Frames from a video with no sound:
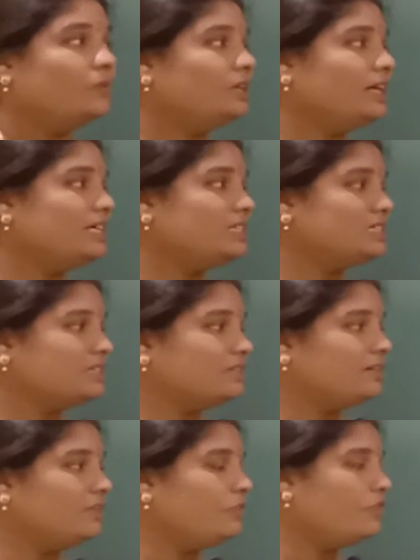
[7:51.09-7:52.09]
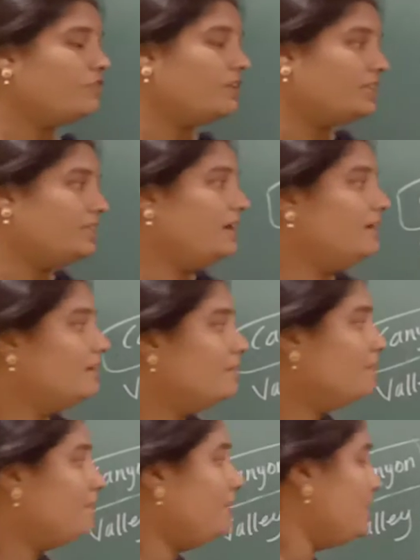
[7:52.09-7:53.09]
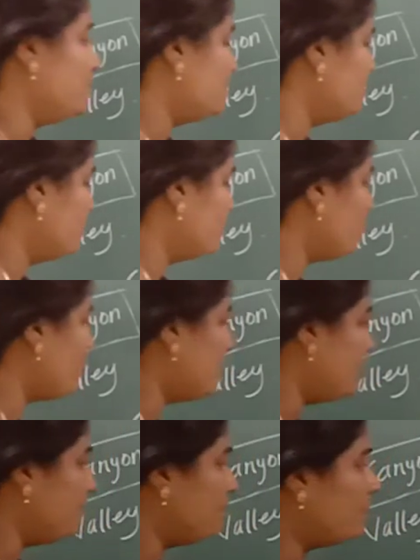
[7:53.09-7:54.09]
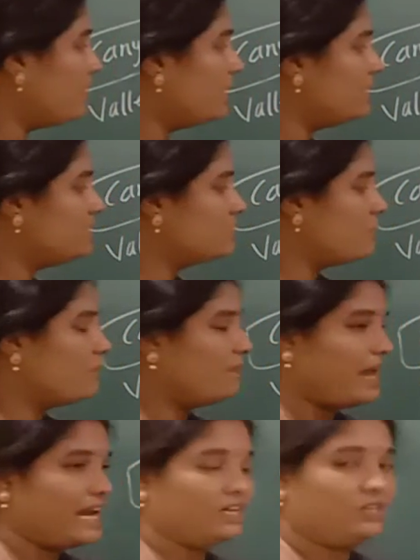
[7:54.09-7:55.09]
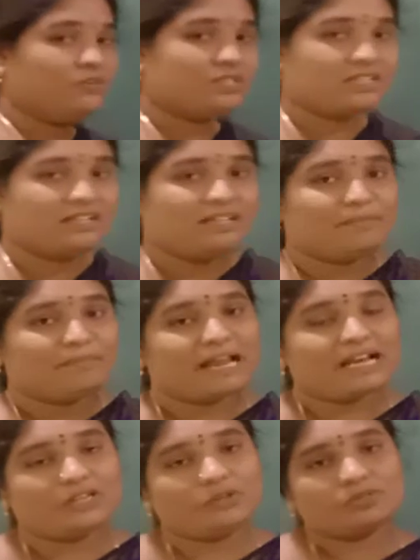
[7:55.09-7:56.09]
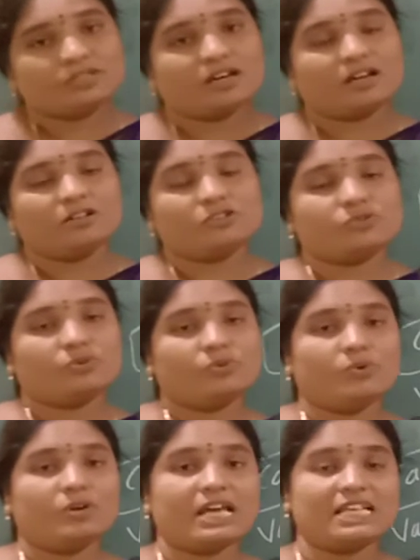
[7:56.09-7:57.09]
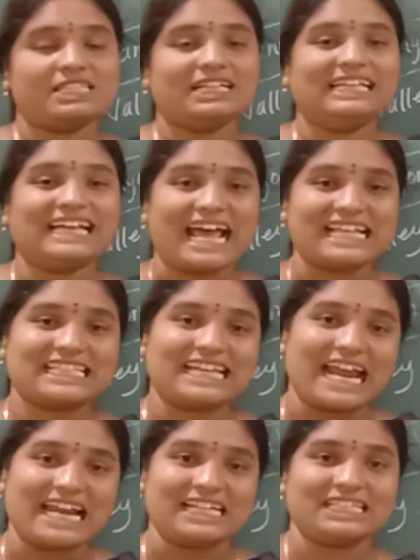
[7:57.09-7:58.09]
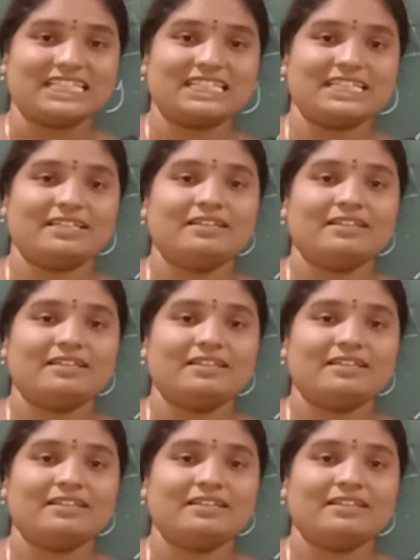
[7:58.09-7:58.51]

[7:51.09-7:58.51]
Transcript: Next we go for the plains. Okay, importance of plateaus. Plateaus are also known as the grasslands.